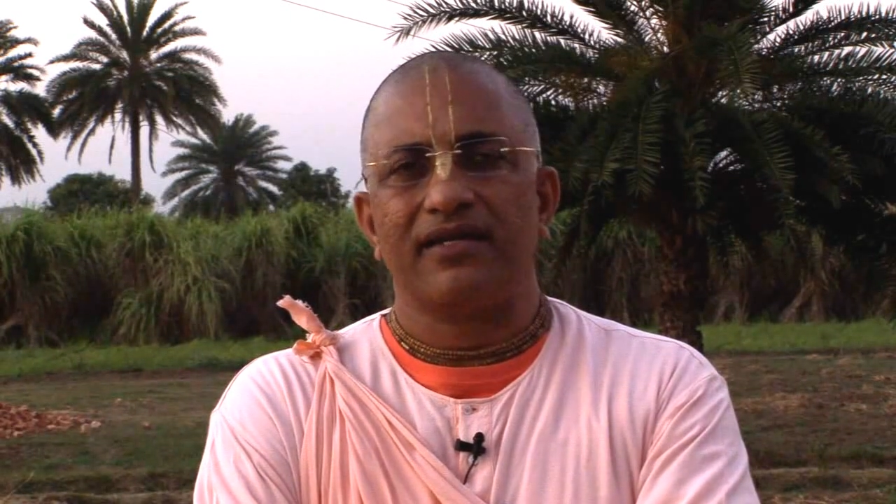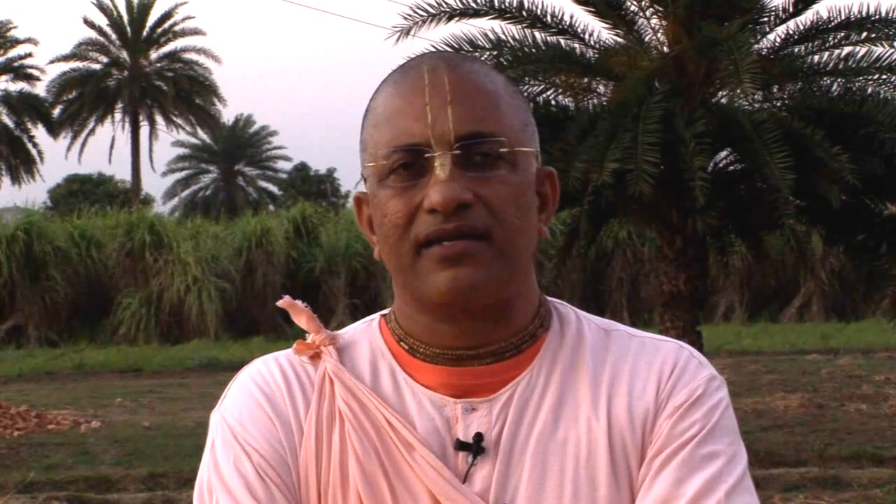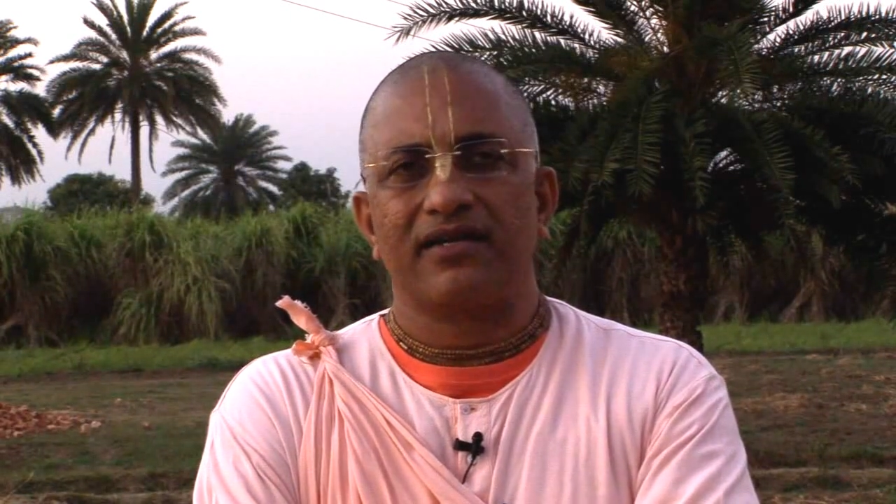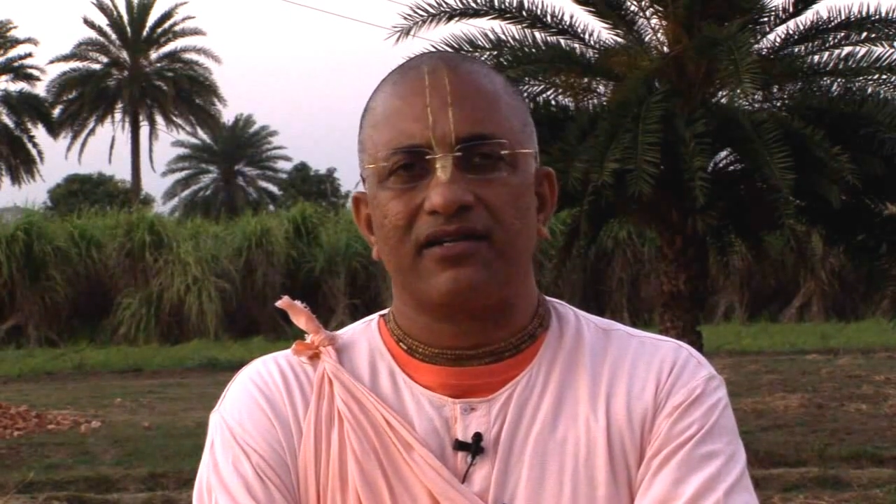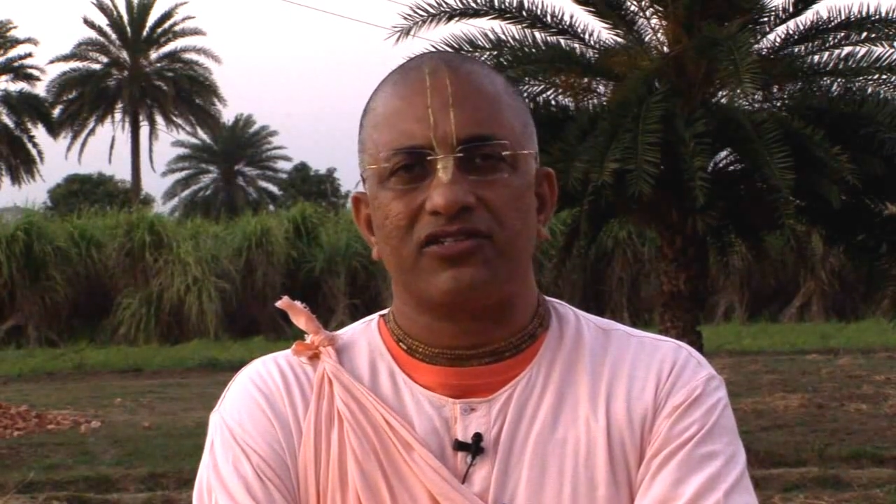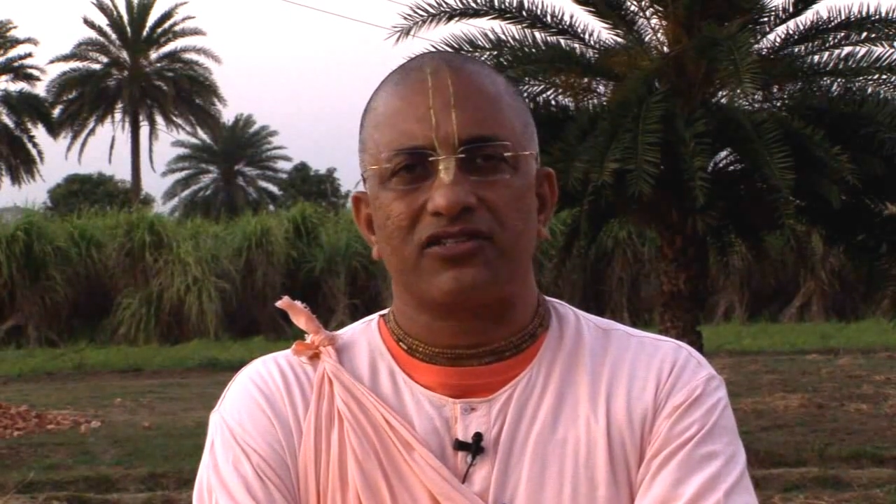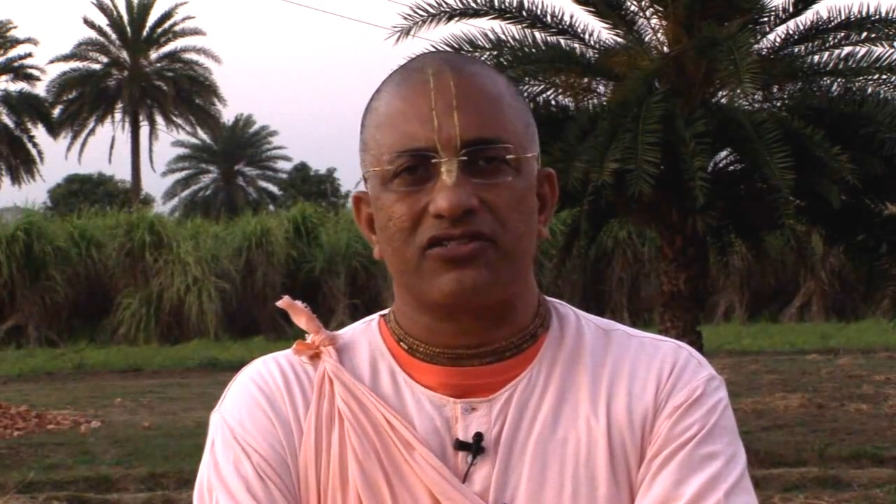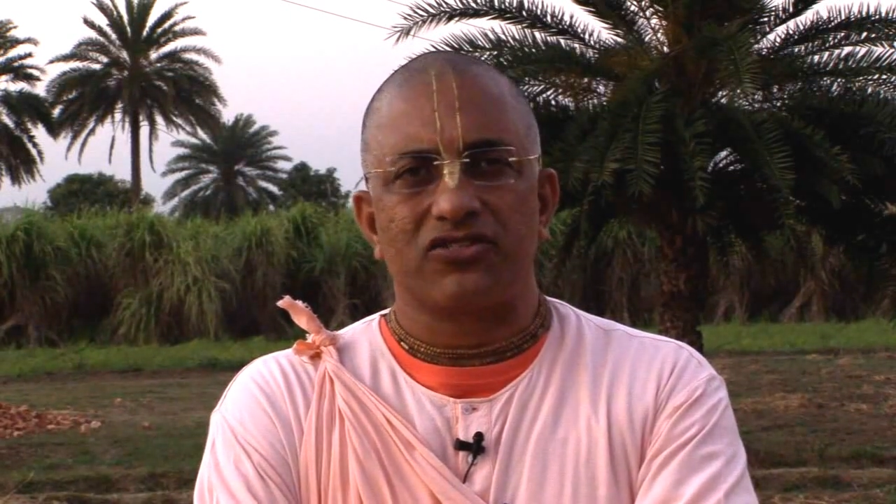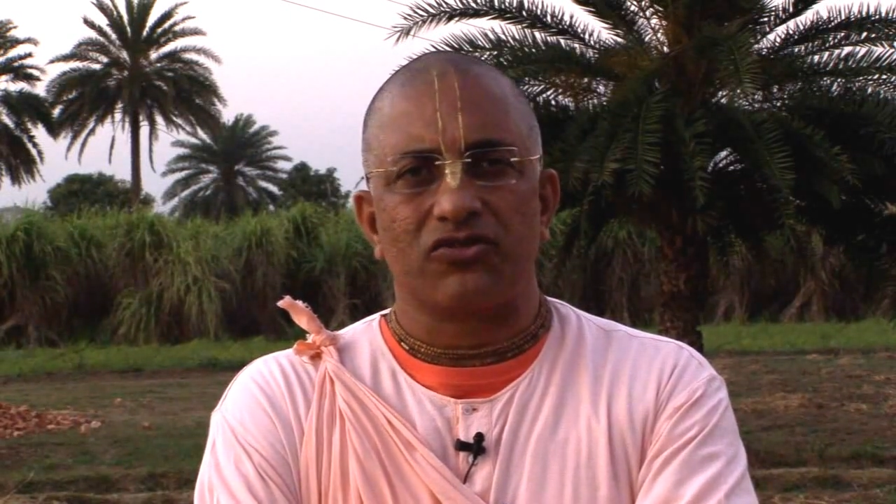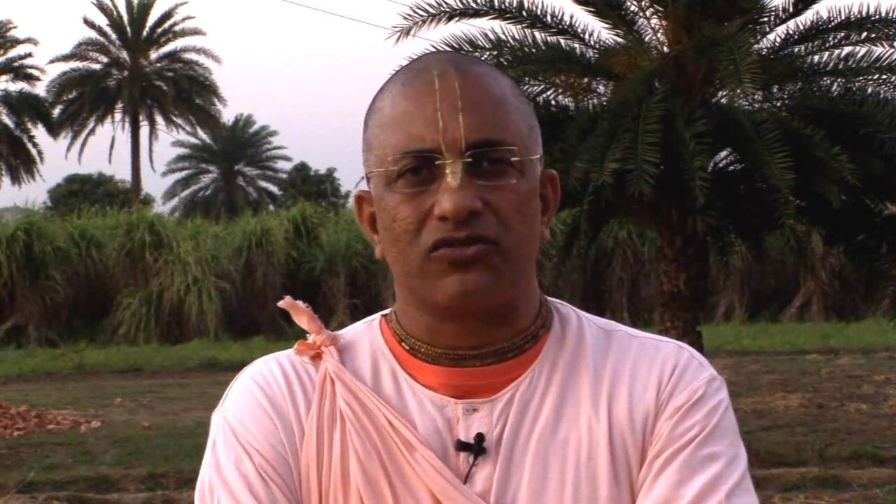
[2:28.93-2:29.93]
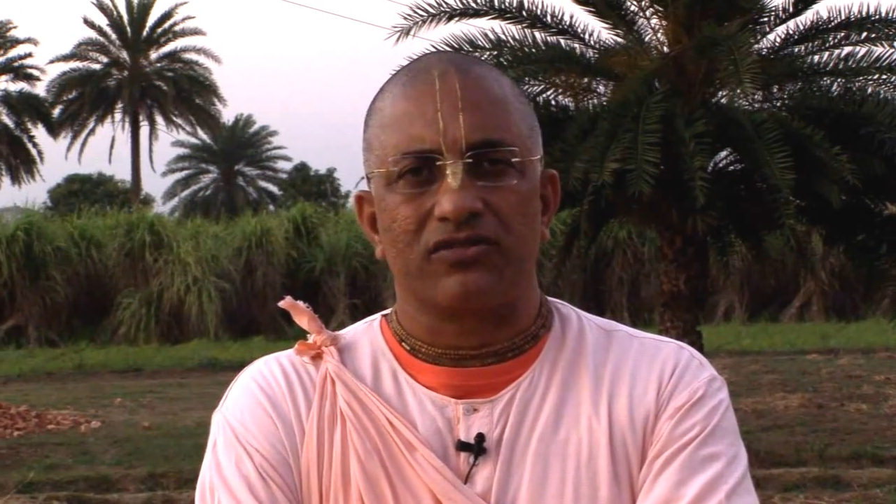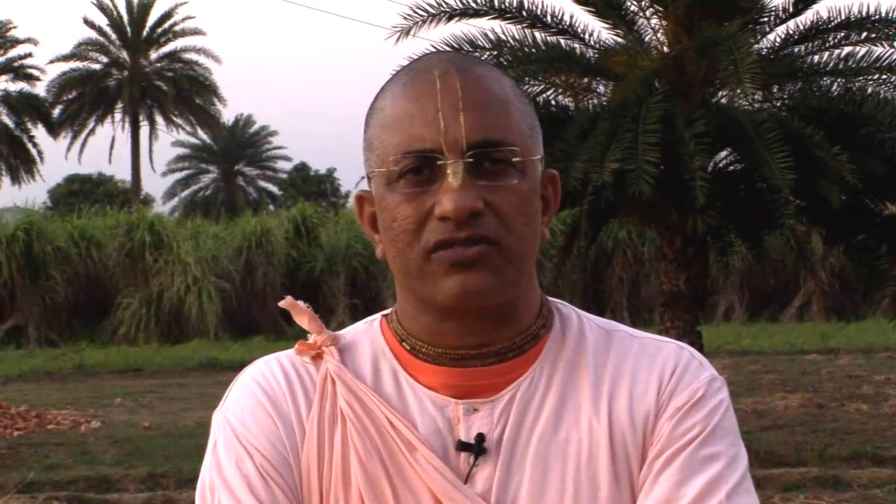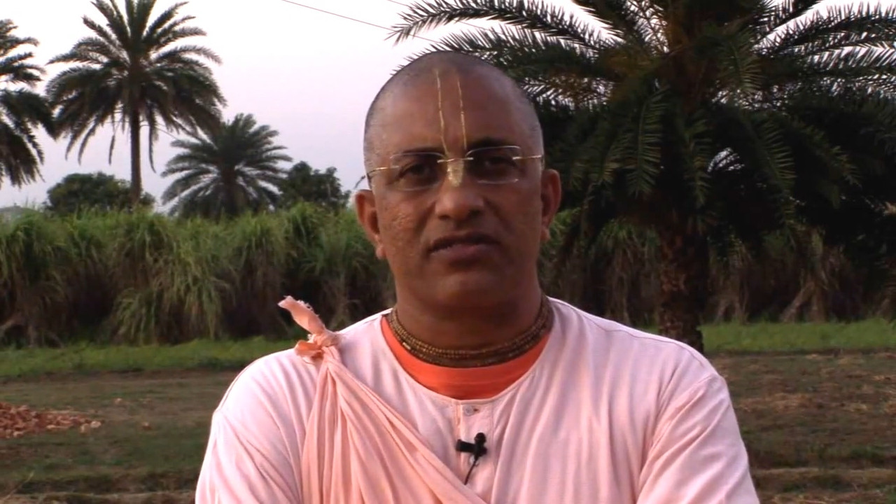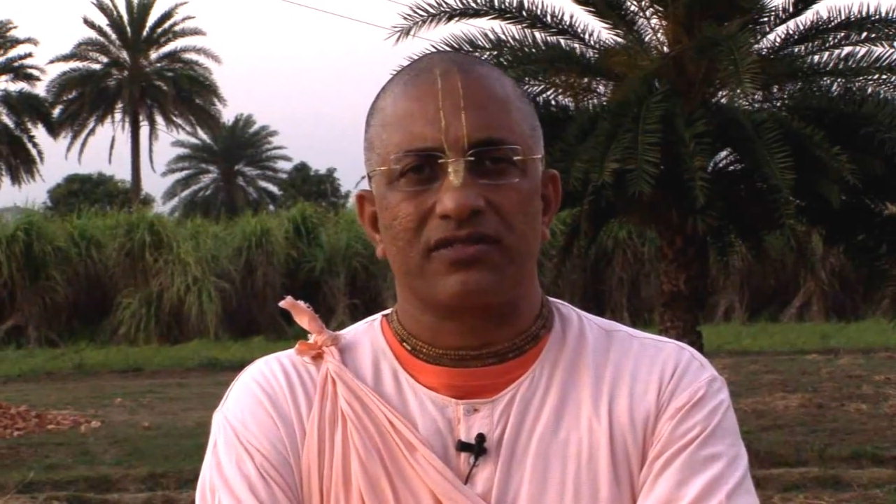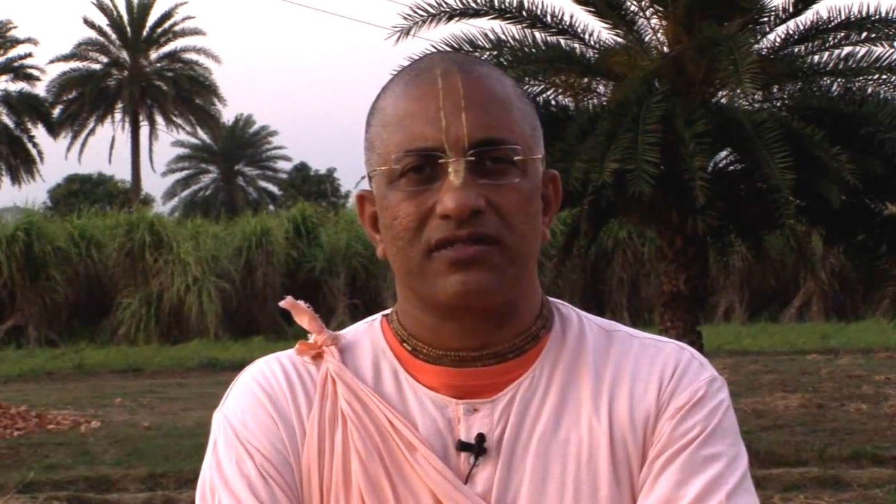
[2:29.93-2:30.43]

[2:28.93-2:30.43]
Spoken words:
conditioned souls